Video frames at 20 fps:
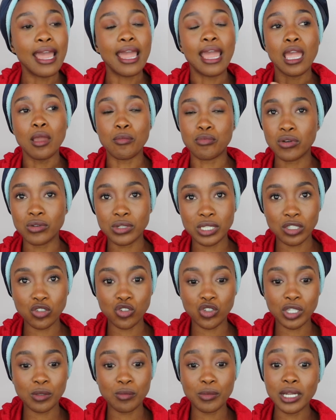a protein
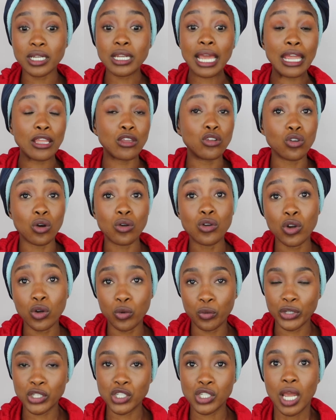treatment and you don't know
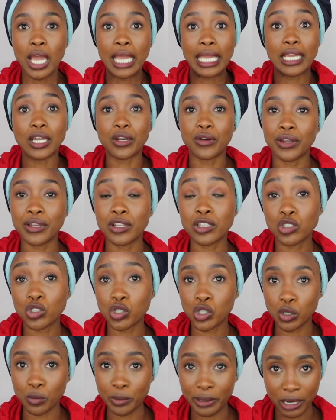which ingredients you
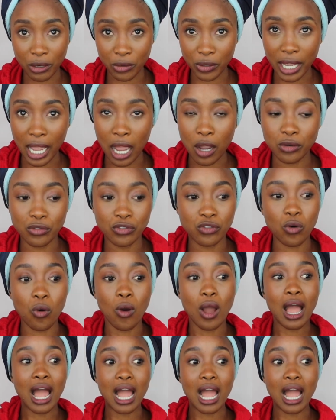should be looking out for,